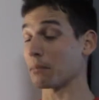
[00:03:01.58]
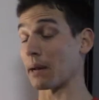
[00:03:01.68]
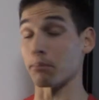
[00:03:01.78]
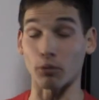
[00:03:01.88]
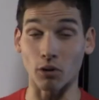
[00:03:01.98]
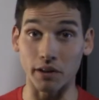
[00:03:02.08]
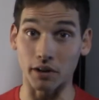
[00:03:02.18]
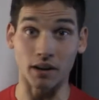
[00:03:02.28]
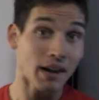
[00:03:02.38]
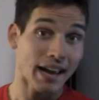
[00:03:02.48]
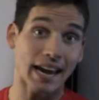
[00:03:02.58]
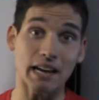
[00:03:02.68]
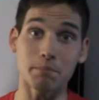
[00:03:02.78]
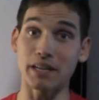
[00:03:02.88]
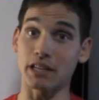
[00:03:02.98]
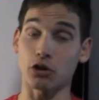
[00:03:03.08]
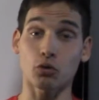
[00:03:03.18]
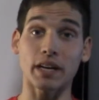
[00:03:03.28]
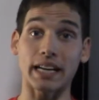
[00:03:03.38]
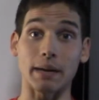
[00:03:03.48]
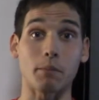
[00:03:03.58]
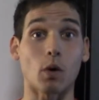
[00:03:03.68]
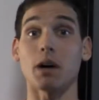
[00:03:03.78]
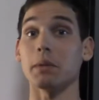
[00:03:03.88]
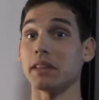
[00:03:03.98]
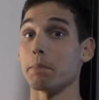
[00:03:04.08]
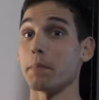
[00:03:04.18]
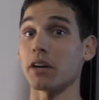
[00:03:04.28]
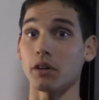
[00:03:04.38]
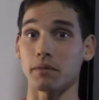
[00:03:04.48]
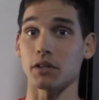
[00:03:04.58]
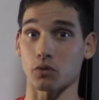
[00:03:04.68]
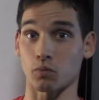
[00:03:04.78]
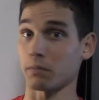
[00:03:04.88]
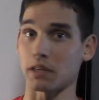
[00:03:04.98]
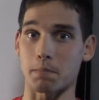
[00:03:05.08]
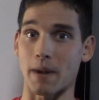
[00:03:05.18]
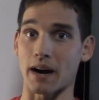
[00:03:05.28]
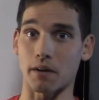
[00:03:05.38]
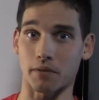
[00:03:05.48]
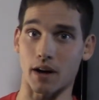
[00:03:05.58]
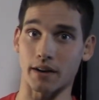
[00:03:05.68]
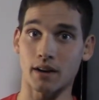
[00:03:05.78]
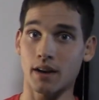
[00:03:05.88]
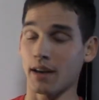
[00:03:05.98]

my brother hand me cream while I'm in the middle of this marathon.